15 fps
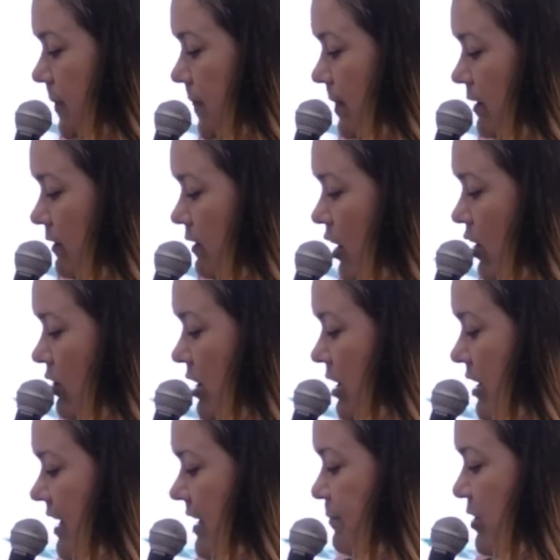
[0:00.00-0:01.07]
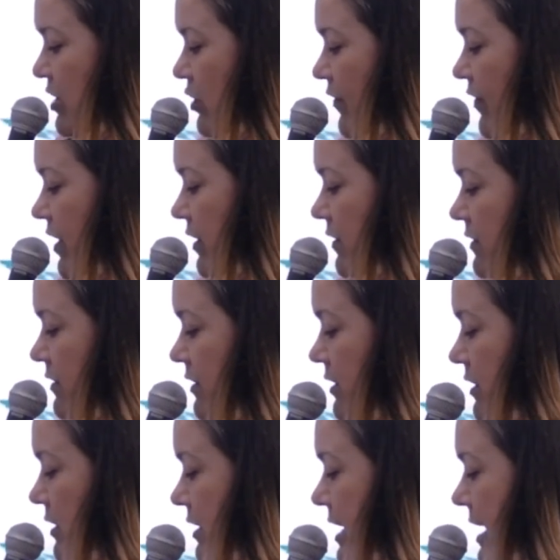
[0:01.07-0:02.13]
So that's pretty obvious,
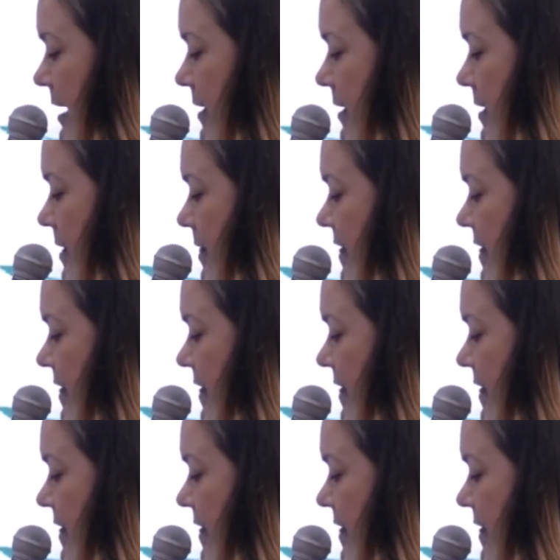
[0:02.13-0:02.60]
yeah?